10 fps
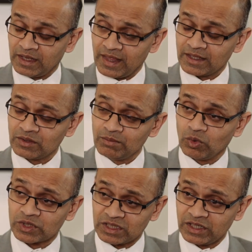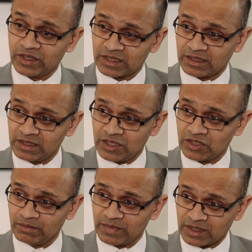Now that's a more serious
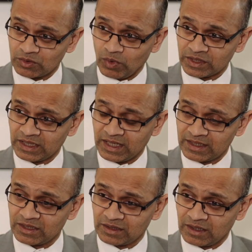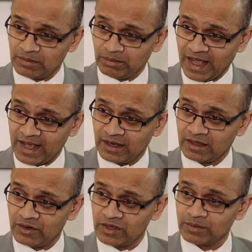condition because once it gets into the bladder,
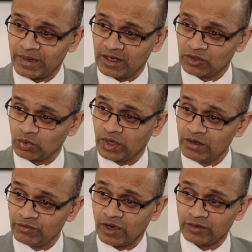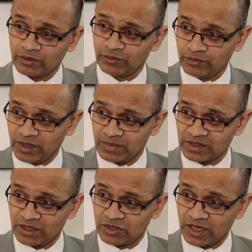there is about a 25 to
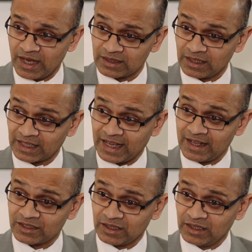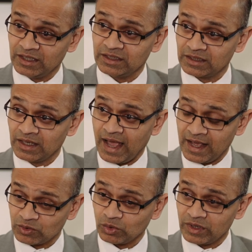50% chance that the cancer
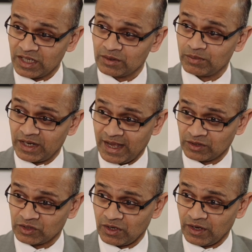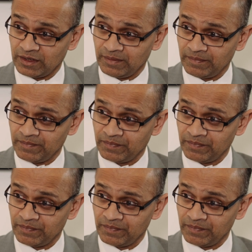has already spread outside.